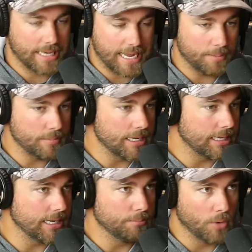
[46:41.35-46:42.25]
Ned
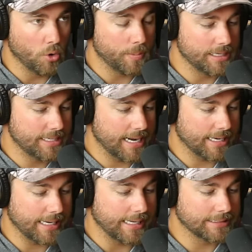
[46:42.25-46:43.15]
Meakey moping
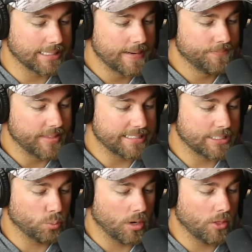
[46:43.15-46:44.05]
techniques,
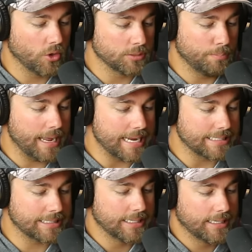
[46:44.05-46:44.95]
this is one of those
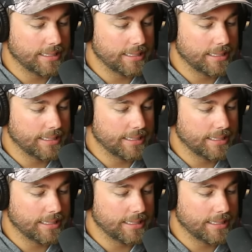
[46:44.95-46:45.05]
baits